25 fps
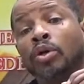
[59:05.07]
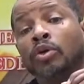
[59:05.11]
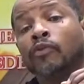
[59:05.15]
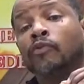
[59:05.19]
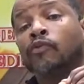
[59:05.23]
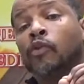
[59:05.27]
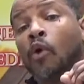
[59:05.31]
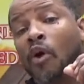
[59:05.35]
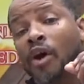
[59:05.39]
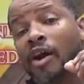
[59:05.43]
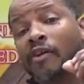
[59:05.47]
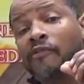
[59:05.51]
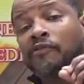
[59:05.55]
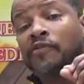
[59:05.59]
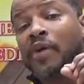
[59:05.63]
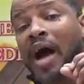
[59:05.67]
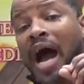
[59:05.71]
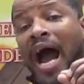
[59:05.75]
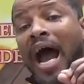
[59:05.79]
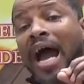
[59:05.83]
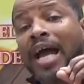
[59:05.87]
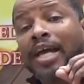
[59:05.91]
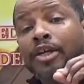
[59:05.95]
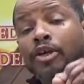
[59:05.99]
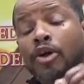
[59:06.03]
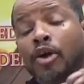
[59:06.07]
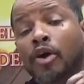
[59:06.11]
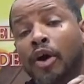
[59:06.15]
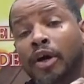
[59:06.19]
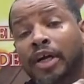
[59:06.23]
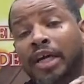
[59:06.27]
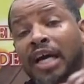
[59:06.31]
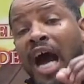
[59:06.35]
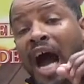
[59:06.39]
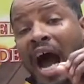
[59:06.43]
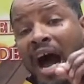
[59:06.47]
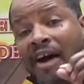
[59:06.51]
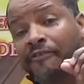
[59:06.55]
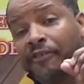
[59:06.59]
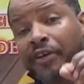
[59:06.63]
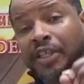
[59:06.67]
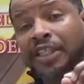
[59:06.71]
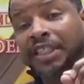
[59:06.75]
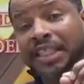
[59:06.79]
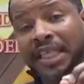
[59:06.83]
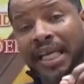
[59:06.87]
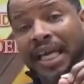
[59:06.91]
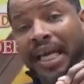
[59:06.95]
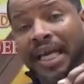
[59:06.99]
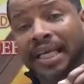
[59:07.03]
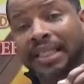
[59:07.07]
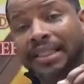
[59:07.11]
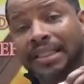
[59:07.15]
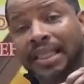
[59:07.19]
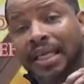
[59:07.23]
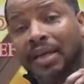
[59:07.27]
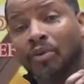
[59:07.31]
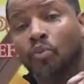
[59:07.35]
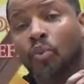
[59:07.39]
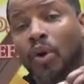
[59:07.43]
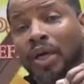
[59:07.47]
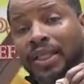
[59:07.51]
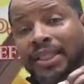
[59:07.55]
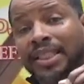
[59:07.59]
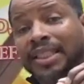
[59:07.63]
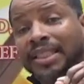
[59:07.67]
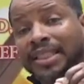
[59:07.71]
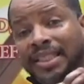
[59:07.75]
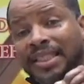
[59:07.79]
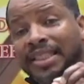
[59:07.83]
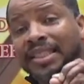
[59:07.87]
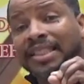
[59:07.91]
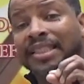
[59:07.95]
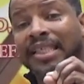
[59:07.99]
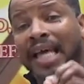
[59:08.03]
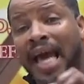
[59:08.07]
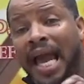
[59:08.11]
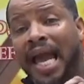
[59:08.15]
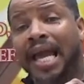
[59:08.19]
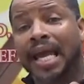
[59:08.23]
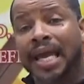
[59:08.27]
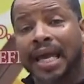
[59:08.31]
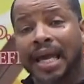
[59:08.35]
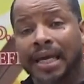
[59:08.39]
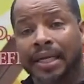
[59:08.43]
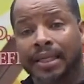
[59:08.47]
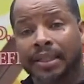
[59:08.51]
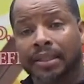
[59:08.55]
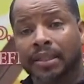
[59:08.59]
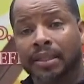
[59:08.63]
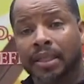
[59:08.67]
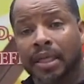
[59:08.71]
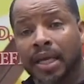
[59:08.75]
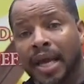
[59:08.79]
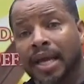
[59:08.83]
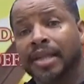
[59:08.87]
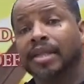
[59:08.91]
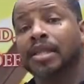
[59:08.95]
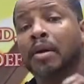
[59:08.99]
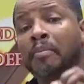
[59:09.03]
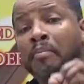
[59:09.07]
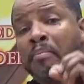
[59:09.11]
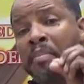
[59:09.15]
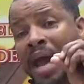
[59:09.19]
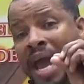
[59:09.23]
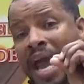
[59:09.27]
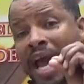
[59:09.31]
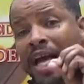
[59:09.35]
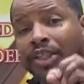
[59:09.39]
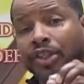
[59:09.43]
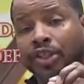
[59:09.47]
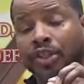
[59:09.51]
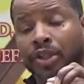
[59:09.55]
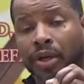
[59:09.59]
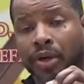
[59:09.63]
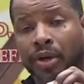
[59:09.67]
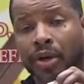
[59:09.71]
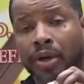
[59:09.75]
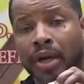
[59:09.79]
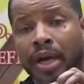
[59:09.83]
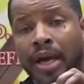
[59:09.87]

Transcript: fortify your confidence in what this is saying and the measure.